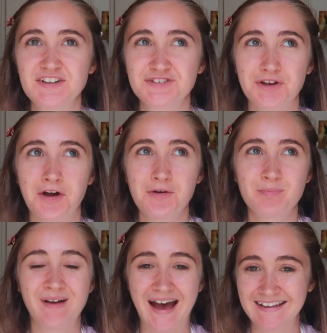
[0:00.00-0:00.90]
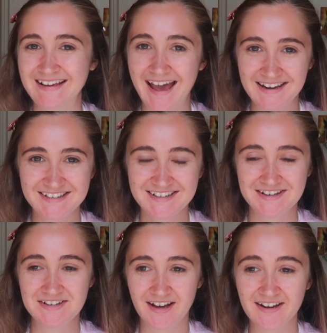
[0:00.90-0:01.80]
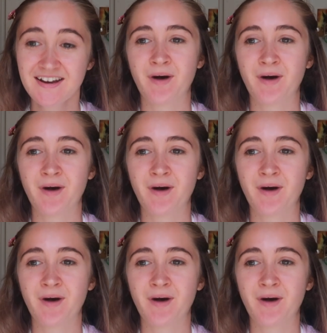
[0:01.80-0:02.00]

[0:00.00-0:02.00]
so badly edited and done.